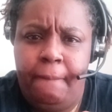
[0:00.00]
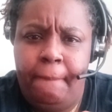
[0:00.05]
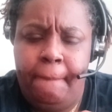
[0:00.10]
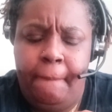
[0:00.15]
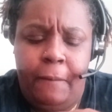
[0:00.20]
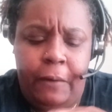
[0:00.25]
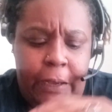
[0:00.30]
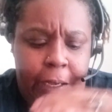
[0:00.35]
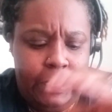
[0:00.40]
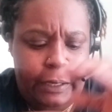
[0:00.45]

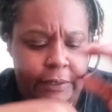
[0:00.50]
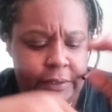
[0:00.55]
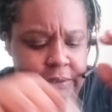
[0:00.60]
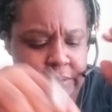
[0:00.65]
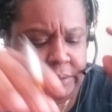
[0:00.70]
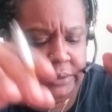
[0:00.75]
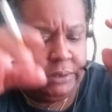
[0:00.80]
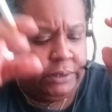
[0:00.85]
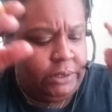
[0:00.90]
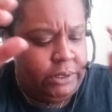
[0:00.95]
Okay.
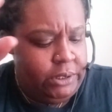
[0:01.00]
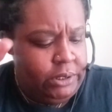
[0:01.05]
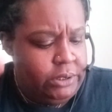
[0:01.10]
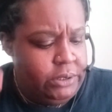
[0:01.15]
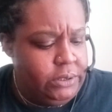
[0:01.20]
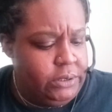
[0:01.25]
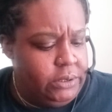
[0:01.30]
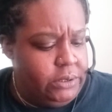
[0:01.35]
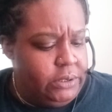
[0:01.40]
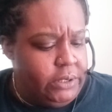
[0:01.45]

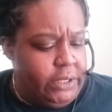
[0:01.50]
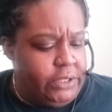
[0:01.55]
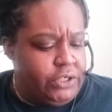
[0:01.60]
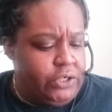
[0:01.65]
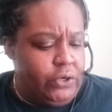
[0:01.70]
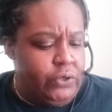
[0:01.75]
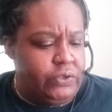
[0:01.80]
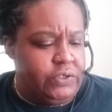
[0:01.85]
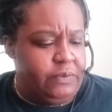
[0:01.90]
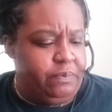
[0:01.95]
They
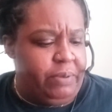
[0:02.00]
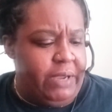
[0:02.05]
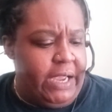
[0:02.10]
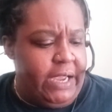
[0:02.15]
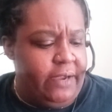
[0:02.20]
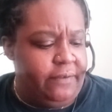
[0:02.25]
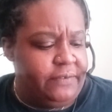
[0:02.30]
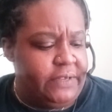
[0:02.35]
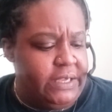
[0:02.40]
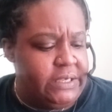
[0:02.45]
chose the
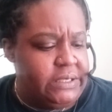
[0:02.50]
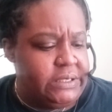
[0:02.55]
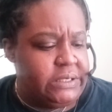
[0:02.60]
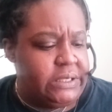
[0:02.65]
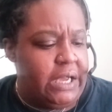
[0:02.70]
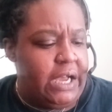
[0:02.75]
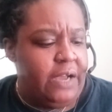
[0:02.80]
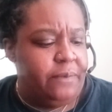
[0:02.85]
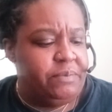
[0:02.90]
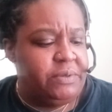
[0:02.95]
path that is
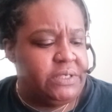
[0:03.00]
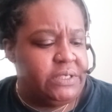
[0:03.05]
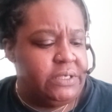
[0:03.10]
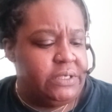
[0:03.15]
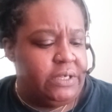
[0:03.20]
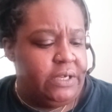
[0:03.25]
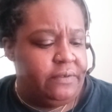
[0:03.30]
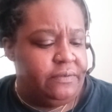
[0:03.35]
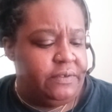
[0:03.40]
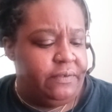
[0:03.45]
the
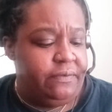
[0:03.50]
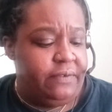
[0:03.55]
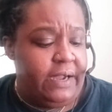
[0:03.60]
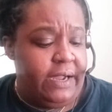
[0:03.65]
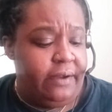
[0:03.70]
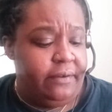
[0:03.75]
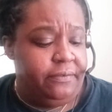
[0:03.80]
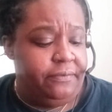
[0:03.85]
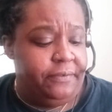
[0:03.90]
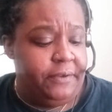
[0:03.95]
opposite of
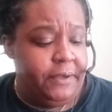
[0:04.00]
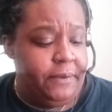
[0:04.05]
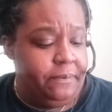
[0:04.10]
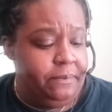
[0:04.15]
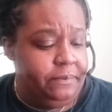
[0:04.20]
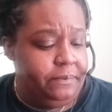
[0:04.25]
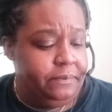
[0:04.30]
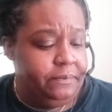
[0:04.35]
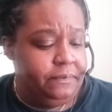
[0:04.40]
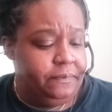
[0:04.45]
divine fem,
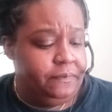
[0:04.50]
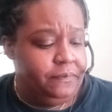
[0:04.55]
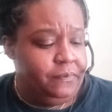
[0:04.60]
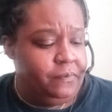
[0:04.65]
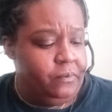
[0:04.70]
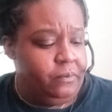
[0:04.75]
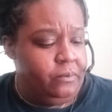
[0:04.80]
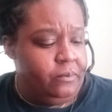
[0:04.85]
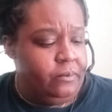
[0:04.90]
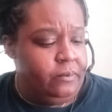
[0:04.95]

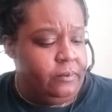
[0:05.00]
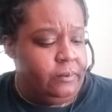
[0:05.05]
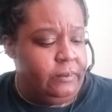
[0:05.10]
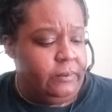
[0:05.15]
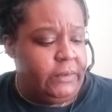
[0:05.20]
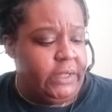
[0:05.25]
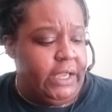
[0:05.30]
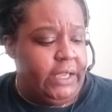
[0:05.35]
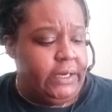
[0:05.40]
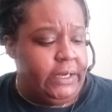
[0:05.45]

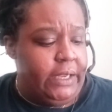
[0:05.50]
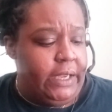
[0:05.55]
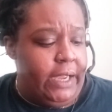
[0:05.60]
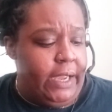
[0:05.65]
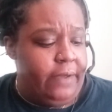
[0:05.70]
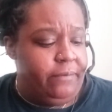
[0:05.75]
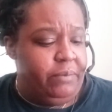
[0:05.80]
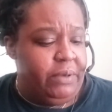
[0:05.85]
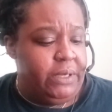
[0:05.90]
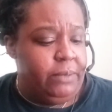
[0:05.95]
and they
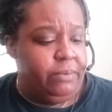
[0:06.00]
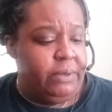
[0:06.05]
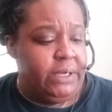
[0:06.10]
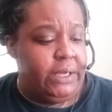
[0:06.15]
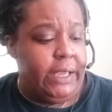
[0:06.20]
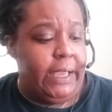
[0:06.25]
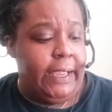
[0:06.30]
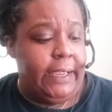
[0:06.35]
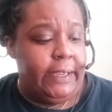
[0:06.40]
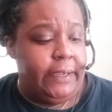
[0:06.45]
have been
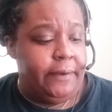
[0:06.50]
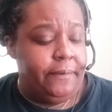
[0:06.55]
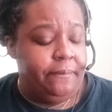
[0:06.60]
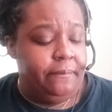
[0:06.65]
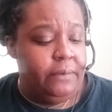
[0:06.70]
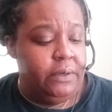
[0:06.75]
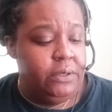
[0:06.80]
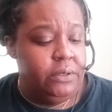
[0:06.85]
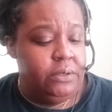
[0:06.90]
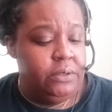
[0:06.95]

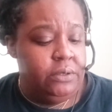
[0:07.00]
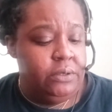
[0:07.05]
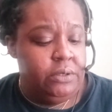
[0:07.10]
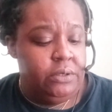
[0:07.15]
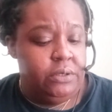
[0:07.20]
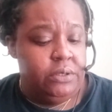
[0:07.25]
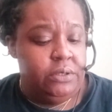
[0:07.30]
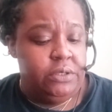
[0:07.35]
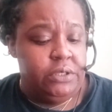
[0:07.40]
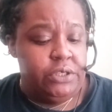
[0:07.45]
became
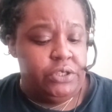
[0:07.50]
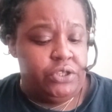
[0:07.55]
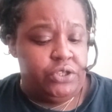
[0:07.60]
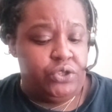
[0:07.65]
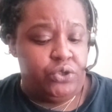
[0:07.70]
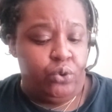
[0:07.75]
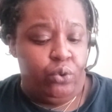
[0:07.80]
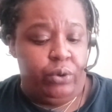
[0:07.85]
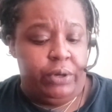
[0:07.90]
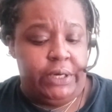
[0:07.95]

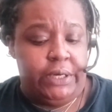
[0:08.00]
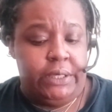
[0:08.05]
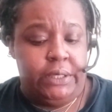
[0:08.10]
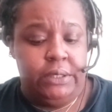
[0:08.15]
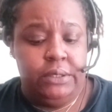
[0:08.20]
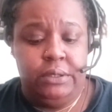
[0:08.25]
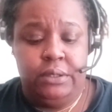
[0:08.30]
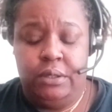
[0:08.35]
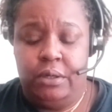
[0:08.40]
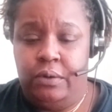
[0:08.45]
distorted.
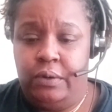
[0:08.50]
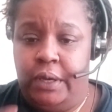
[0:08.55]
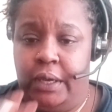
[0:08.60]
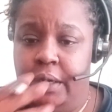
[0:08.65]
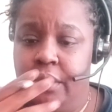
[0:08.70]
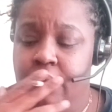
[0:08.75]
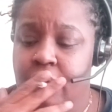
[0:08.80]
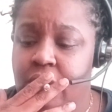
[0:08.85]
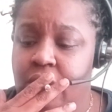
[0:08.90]
Okay.